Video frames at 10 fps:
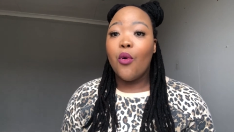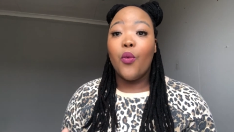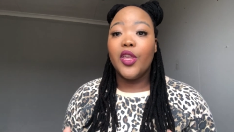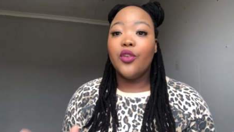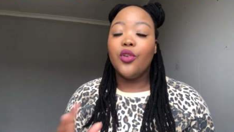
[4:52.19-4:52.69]

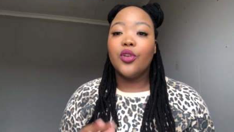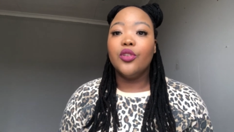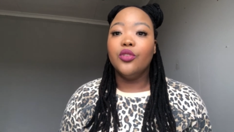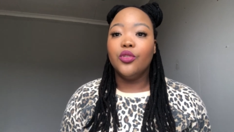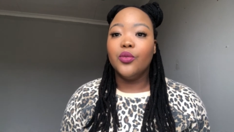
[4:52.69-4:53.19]
whether you're going to
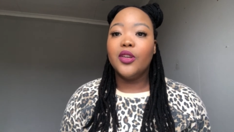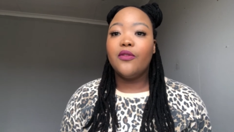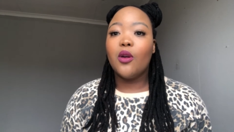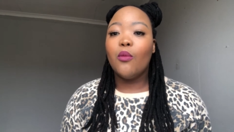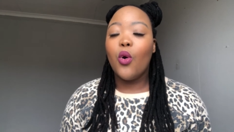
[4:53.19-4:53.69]
do it
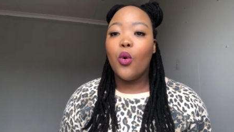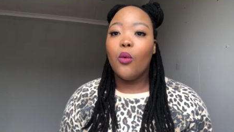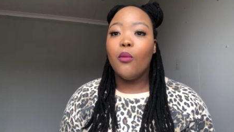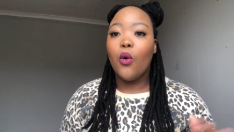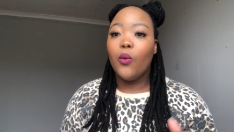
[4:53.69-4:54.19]
from
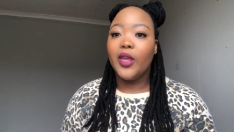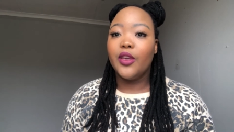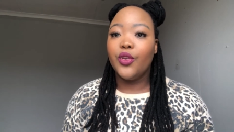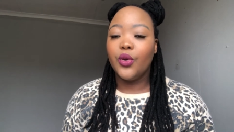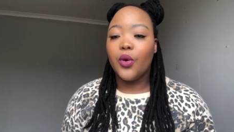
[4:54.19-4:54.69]
home or whether
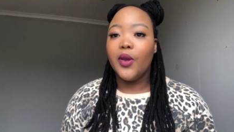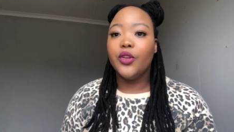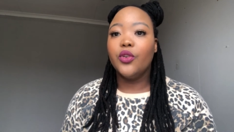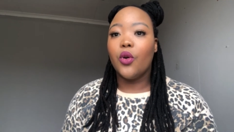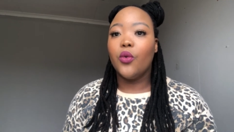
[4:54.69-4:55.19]
you're going
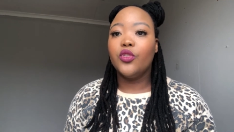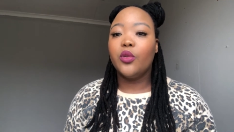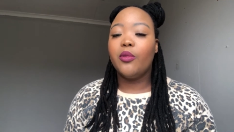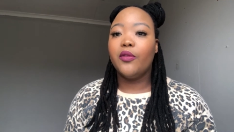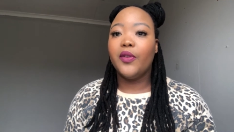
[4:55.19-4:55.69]
to go to a
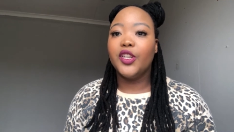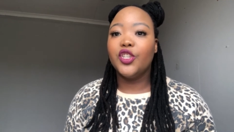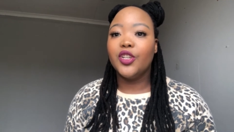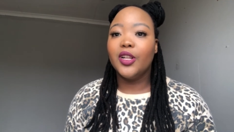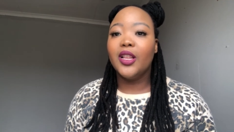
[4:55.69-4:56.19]

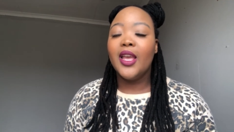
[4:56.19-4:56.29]
professional.